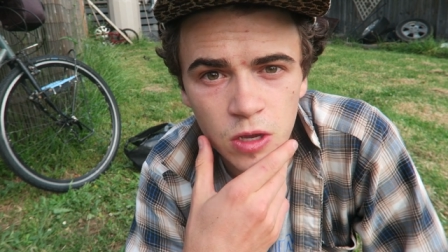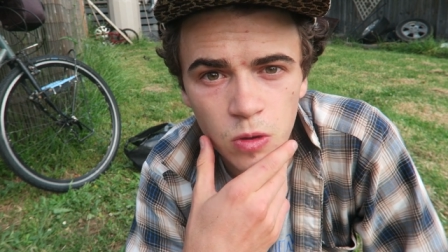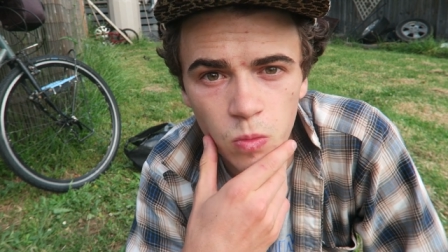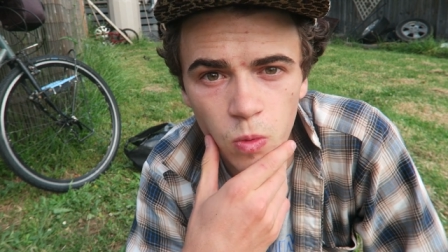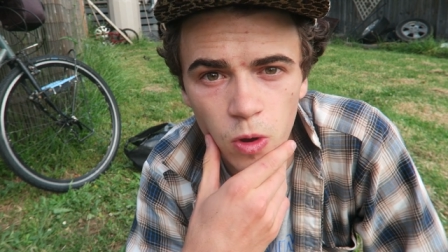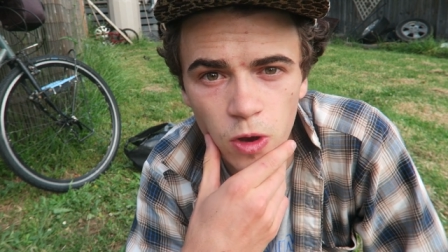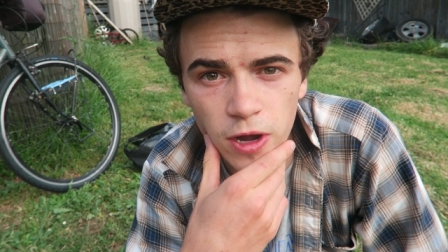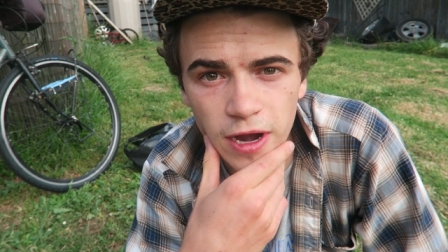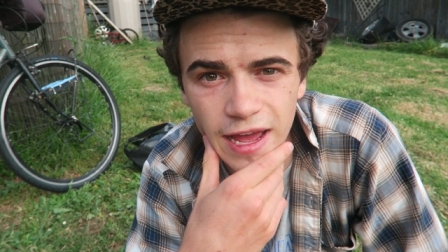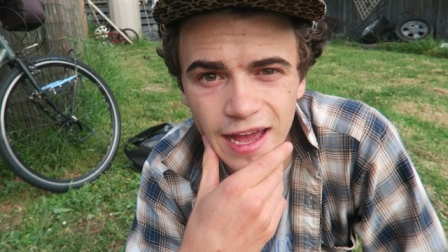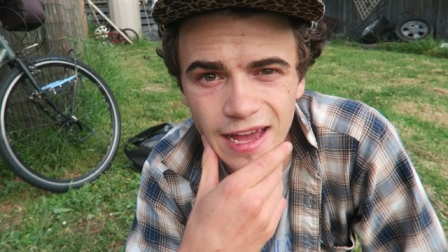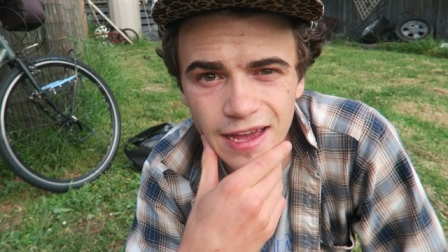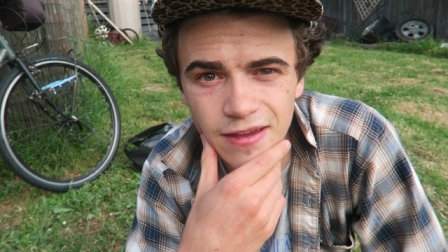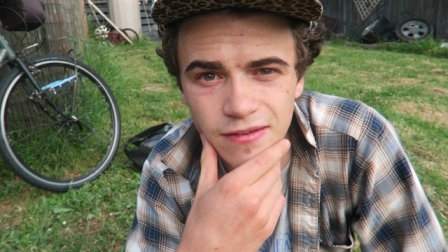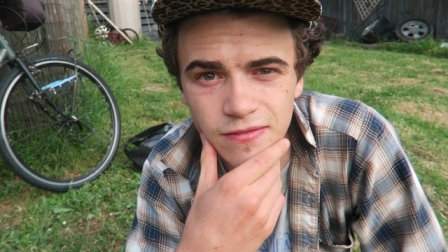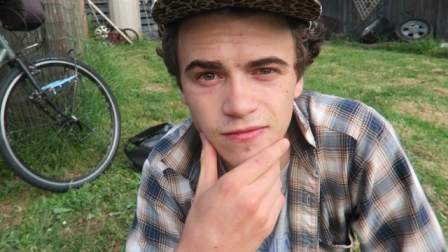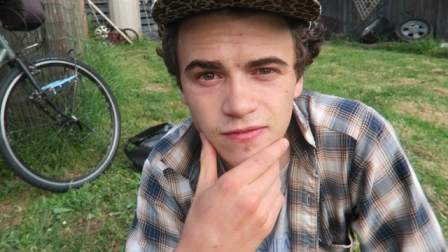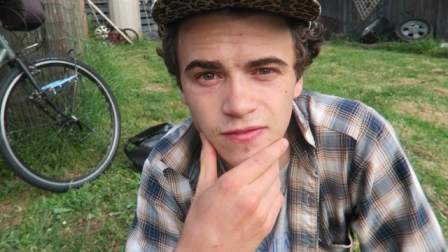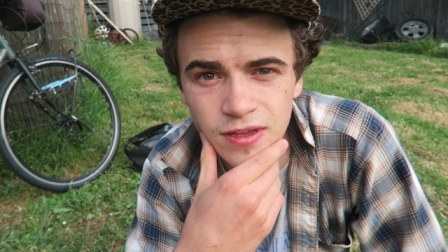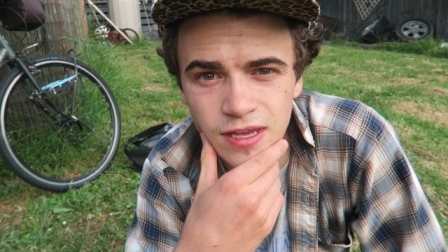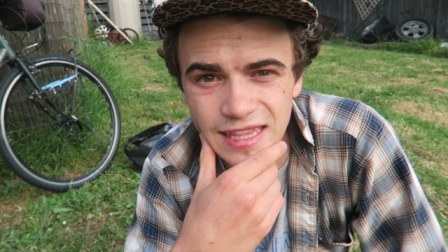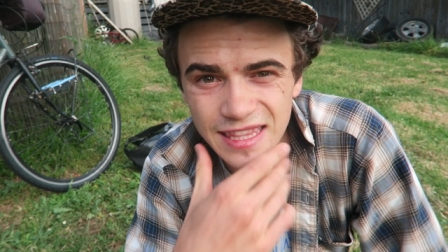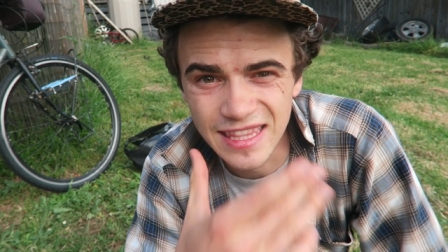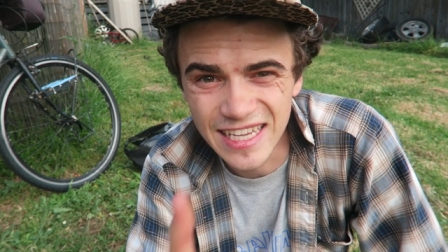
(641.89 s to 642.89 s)
won't have
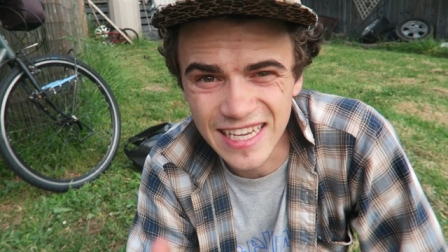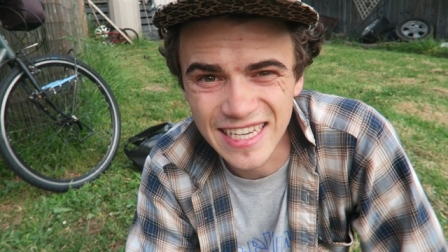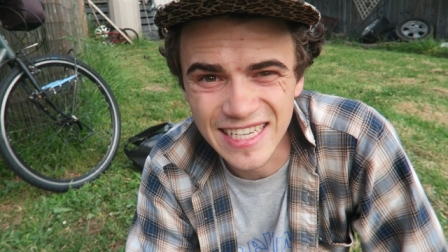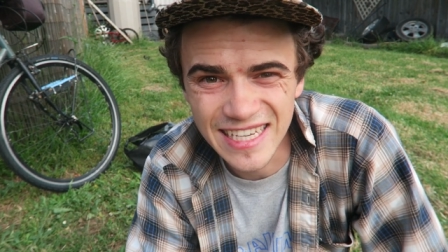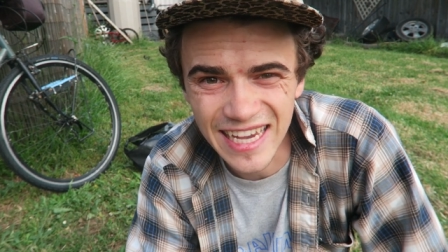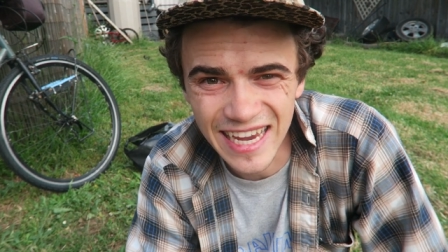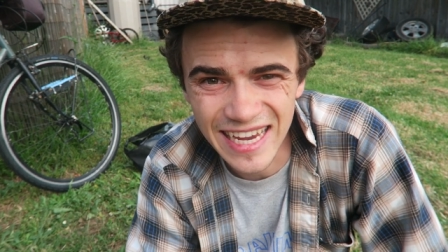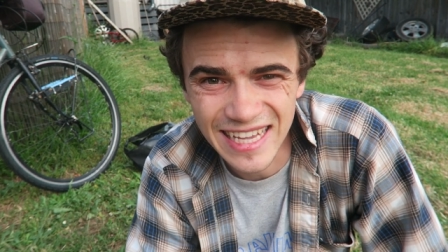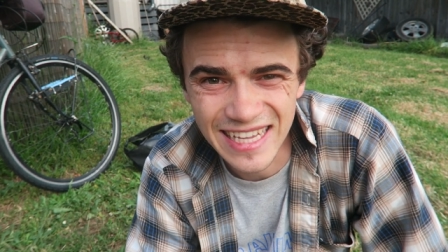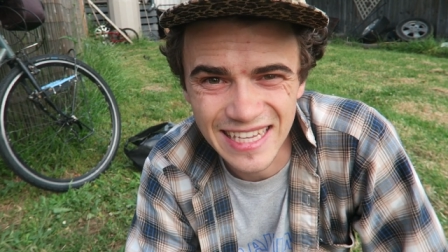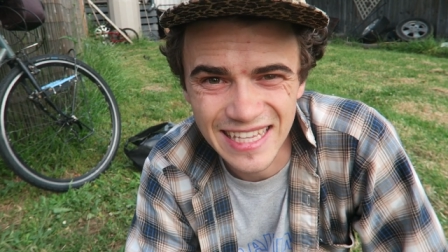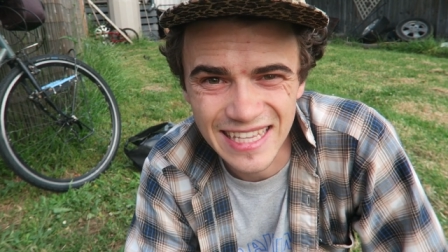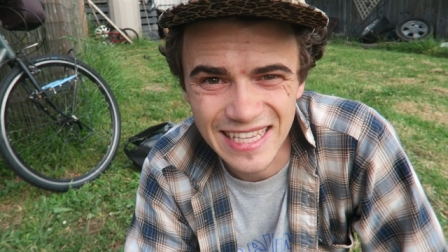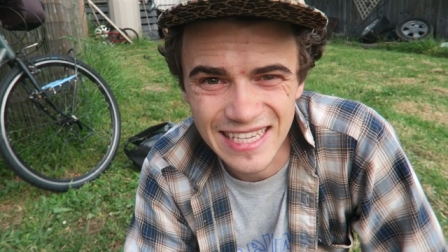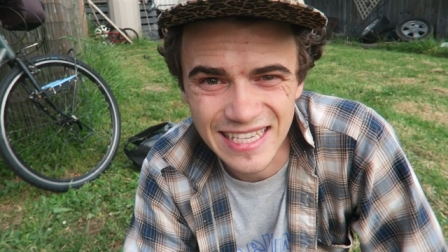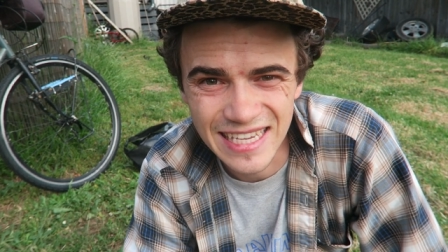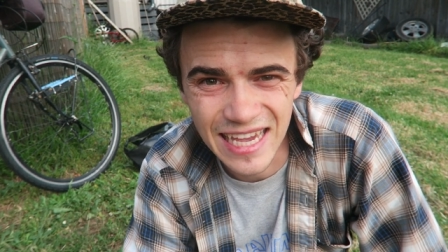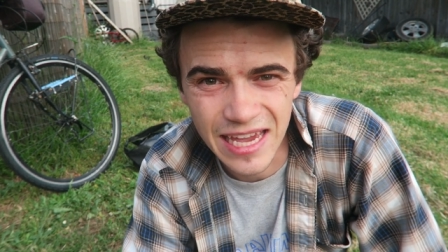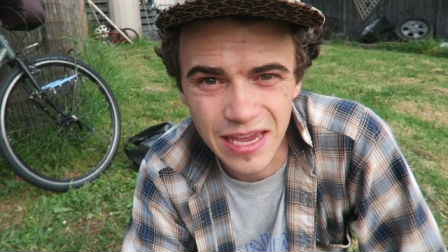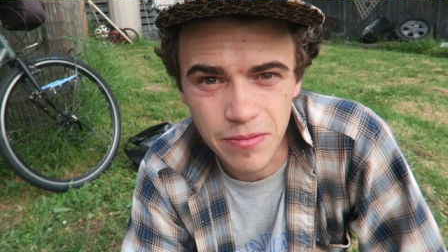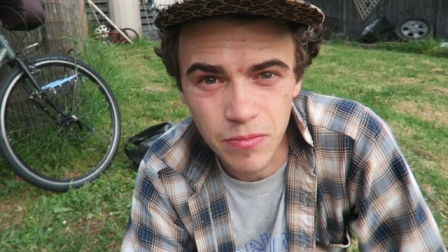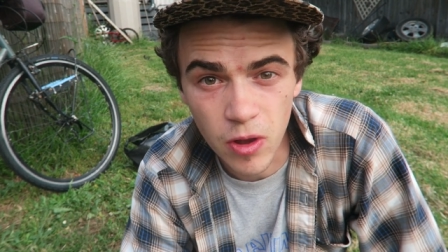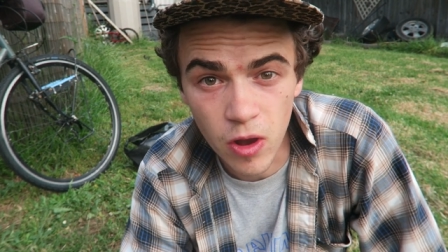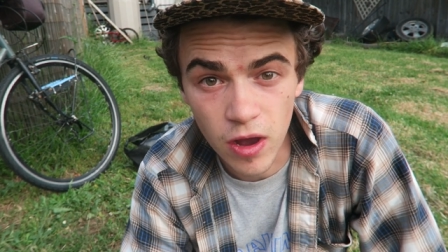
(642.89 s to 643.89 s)
the exactly the
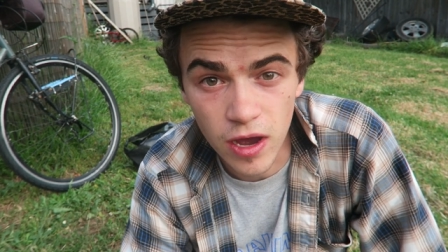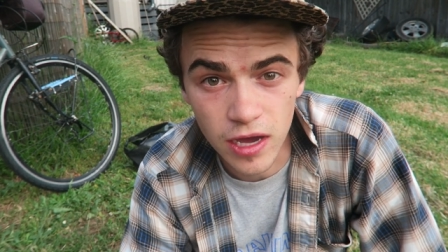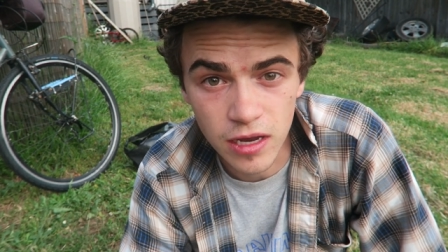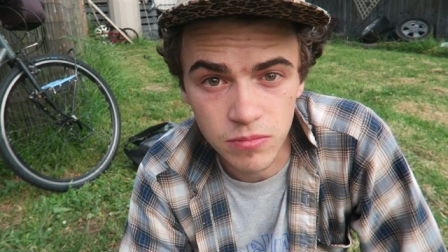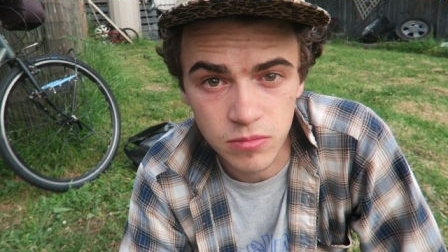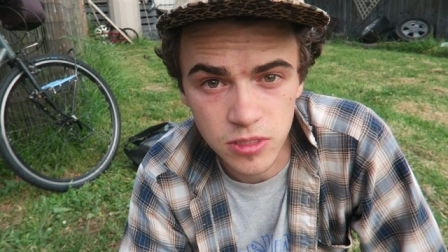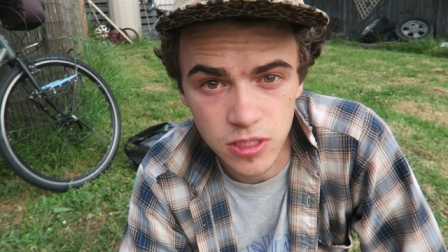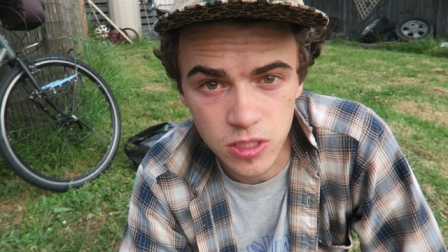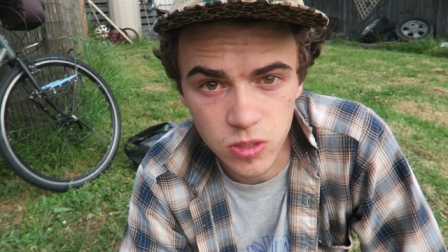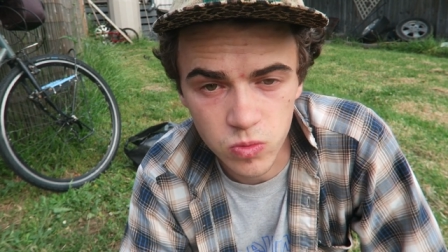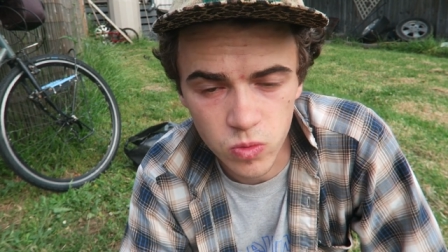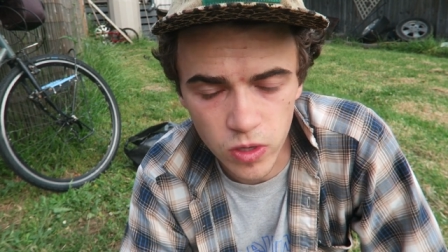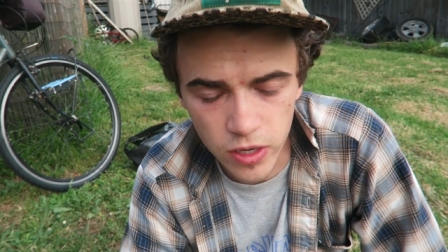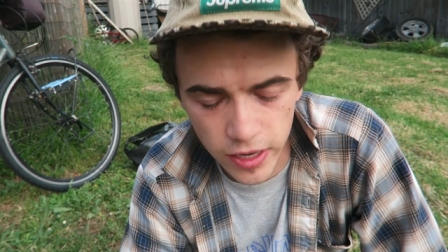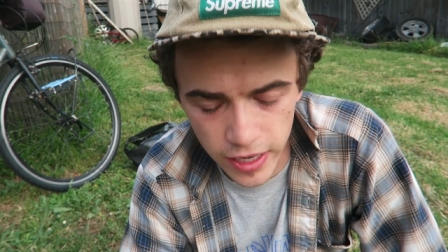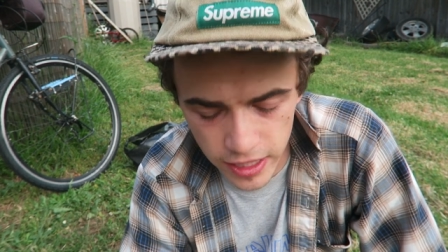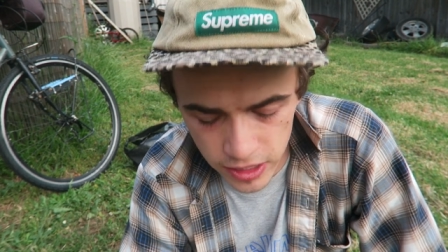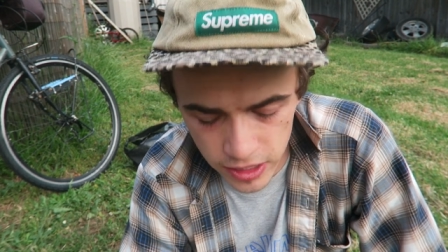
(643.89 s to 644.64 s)
same items as what